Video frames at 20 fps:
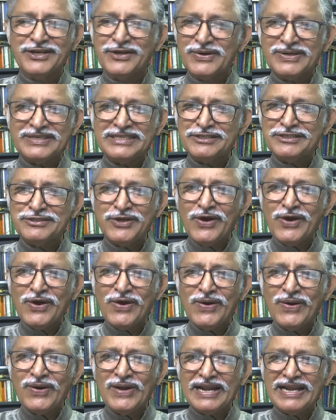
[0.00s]
not at
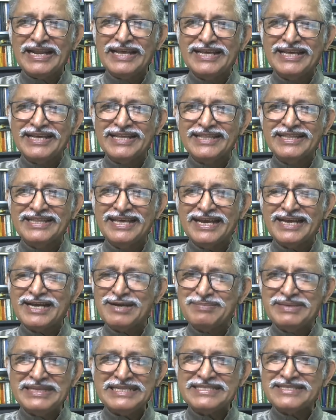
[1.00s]
all. They
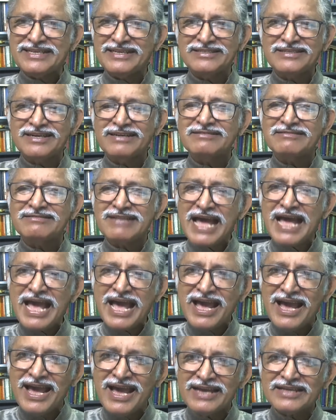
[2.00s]
come in such
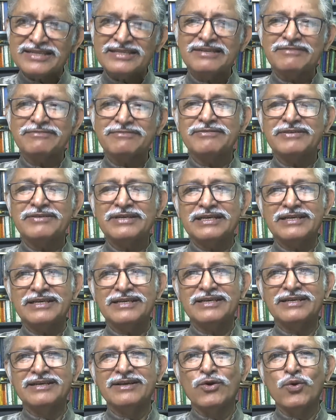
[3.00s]
attractive
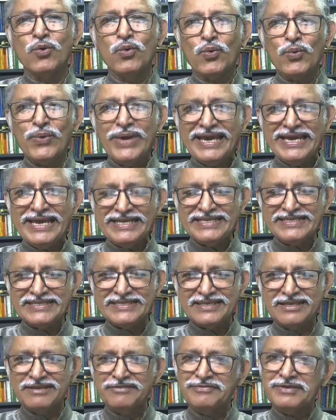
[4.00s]

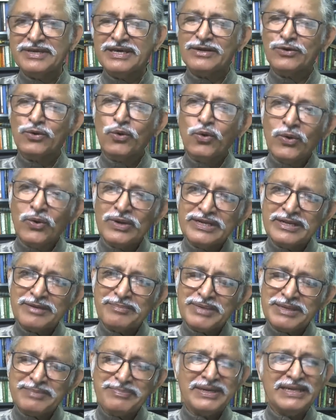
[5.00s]
ways. If you are older
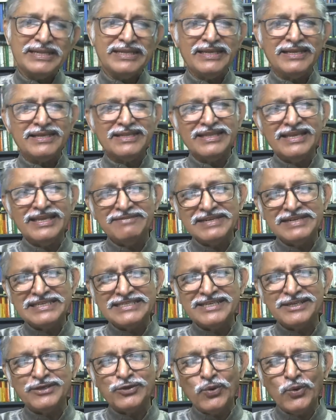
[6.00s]
people, they, they will
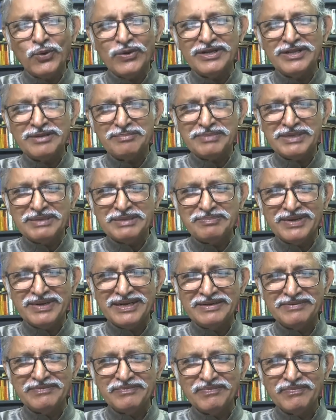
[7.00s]
send older people.